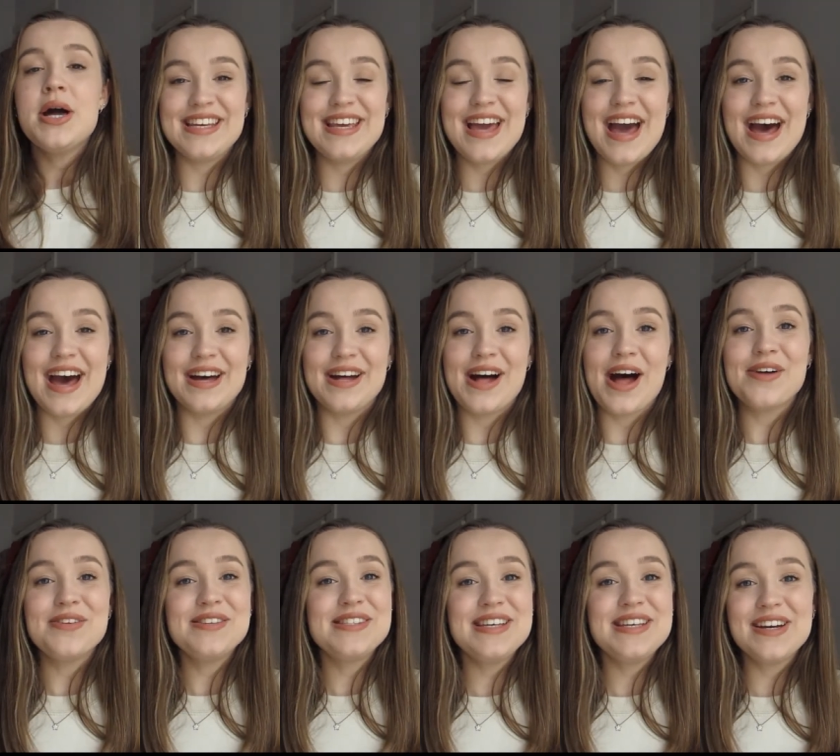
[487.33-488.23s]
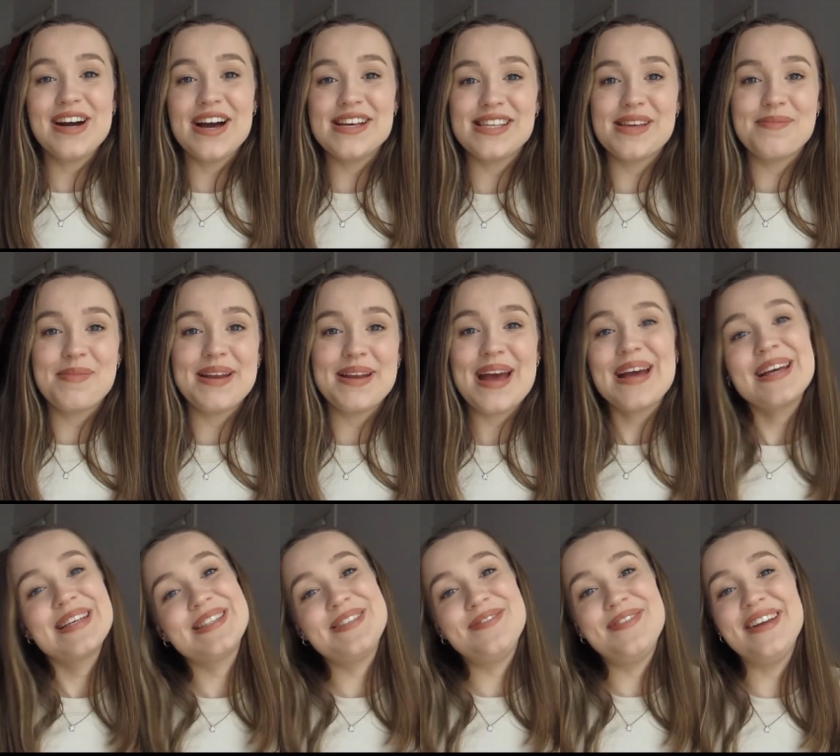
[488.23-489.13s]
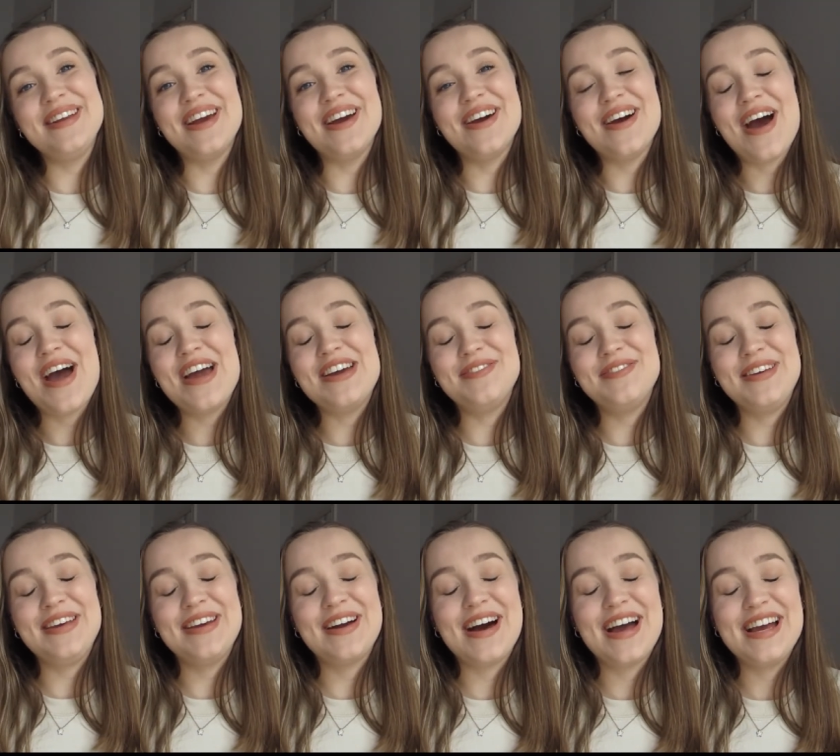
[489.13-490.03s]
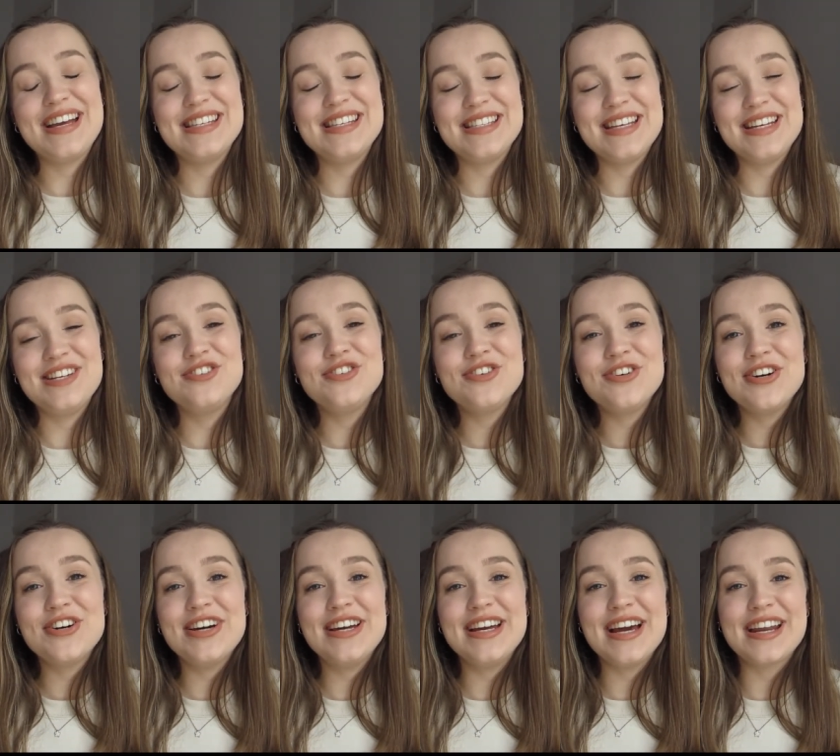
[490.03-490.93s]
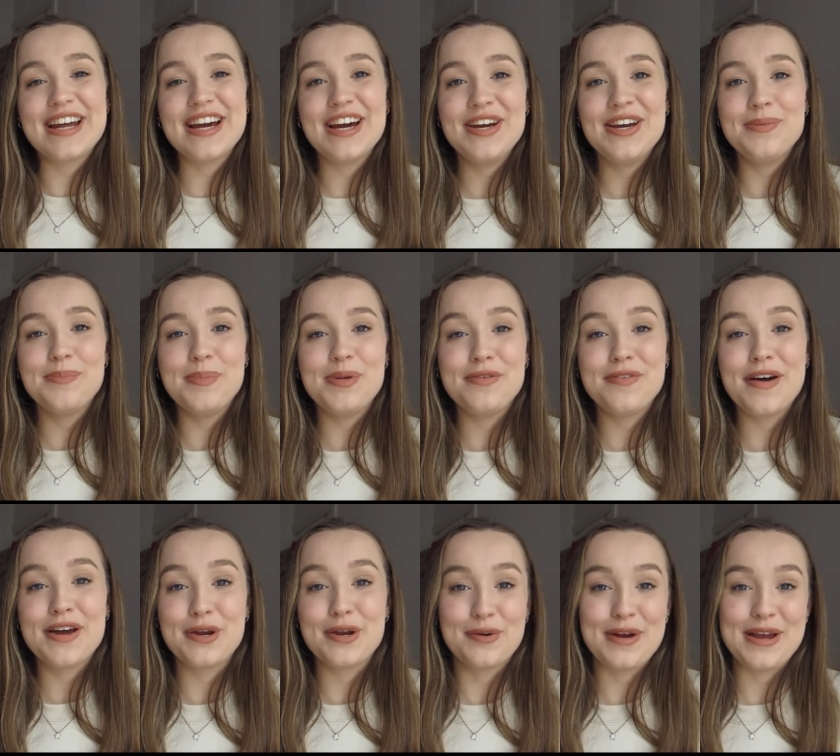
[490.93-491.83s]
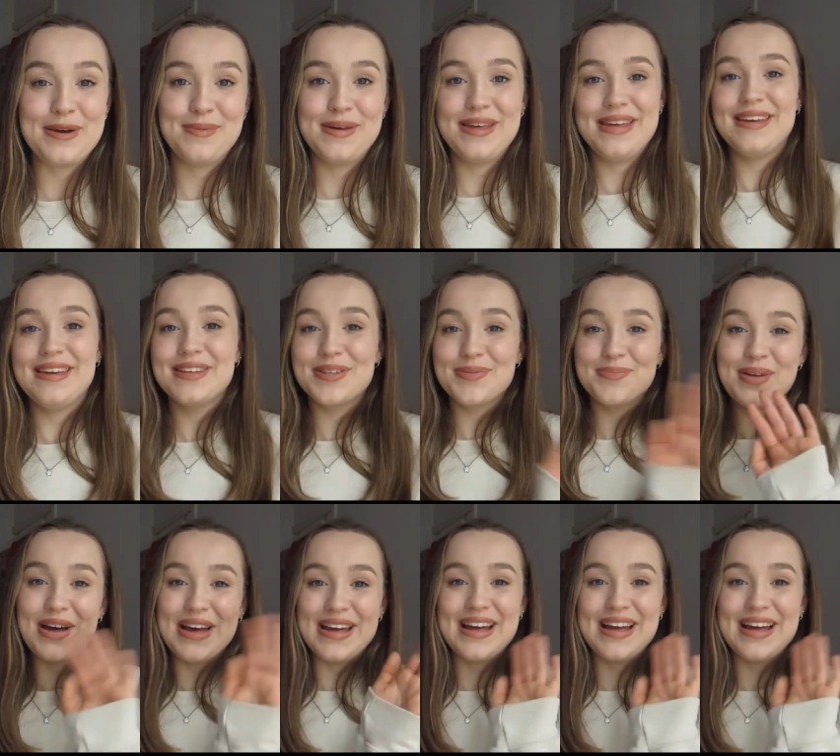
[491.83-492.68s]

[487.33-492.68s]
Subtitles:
Yeah, I'll see you guys in my next video. I hope you guys enjoy, and I hope you've had a great week. Bye